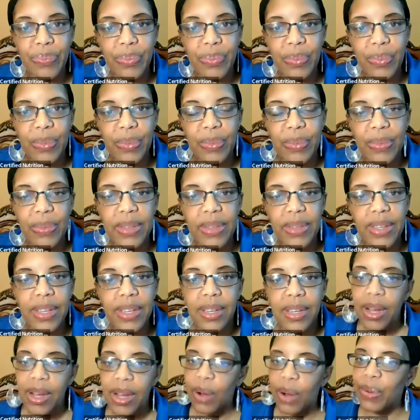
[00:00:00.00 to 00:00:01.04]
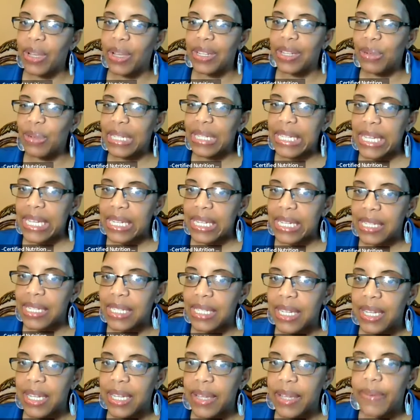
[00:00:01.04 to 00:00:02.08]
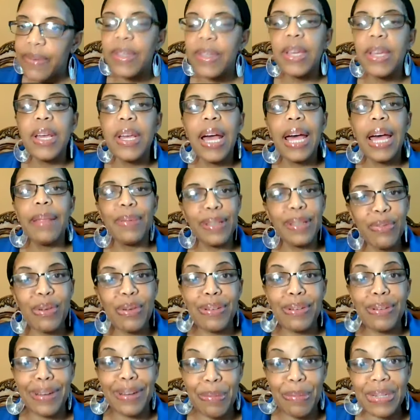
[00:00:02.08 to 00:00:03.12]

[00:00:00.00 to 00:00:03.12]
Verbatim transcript: Are we at number six? believe we're number six.